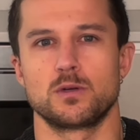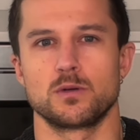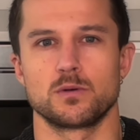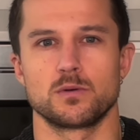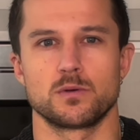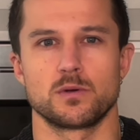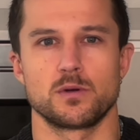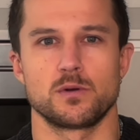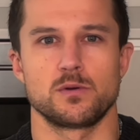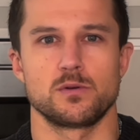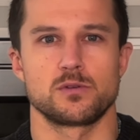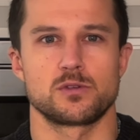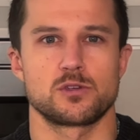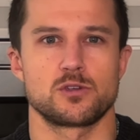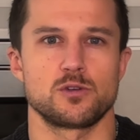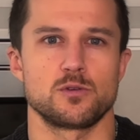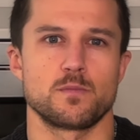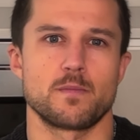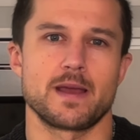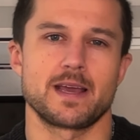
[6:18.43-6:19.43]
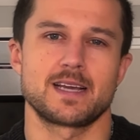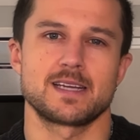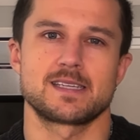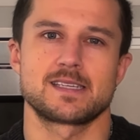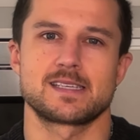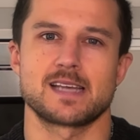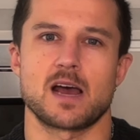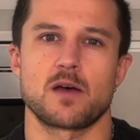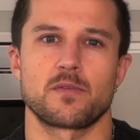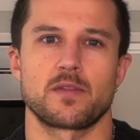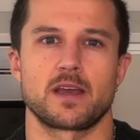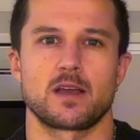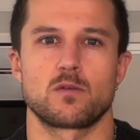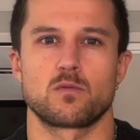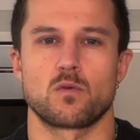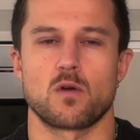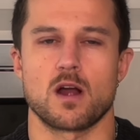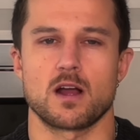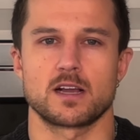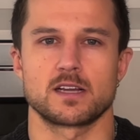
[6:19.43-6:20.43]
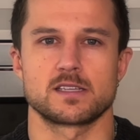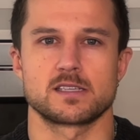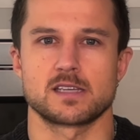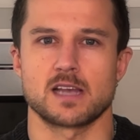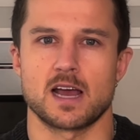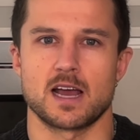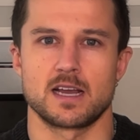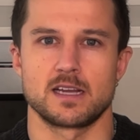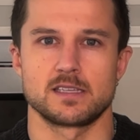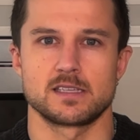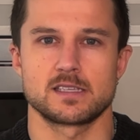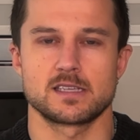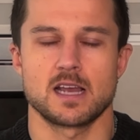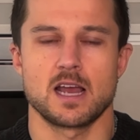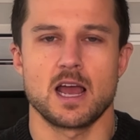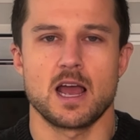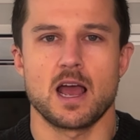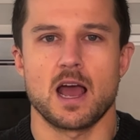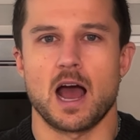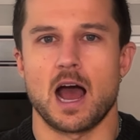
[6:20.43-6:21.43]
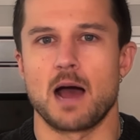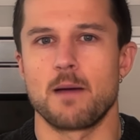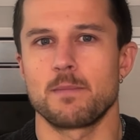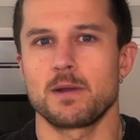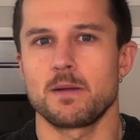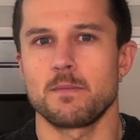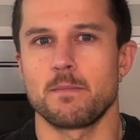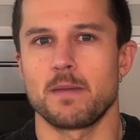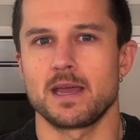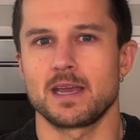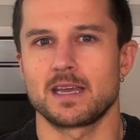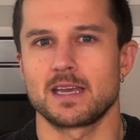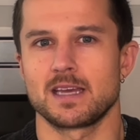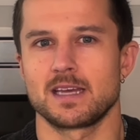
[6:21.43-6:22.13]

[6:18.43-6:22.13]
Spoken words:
gurus who make it sound like rocket science, I'm gonna make